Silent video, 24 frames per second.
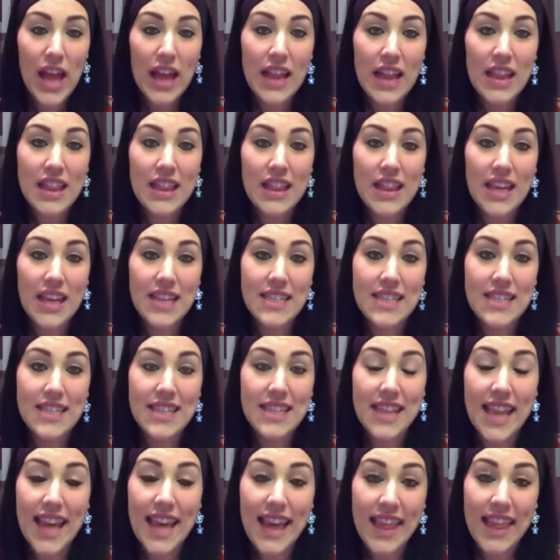less
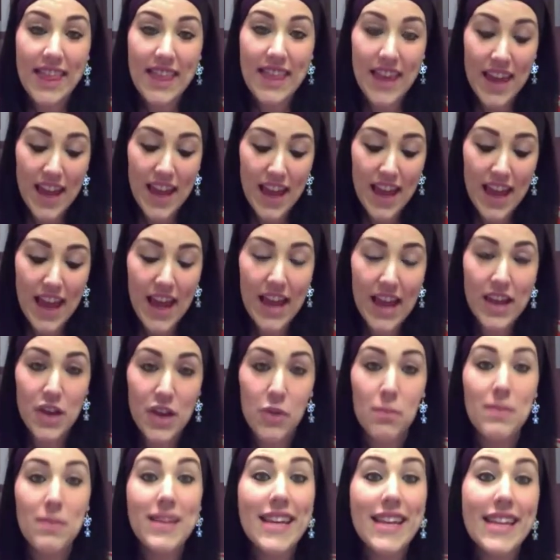lengthy, and you
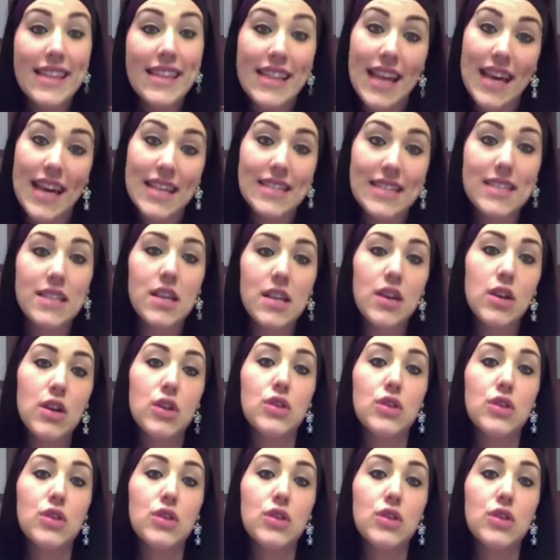bleed less.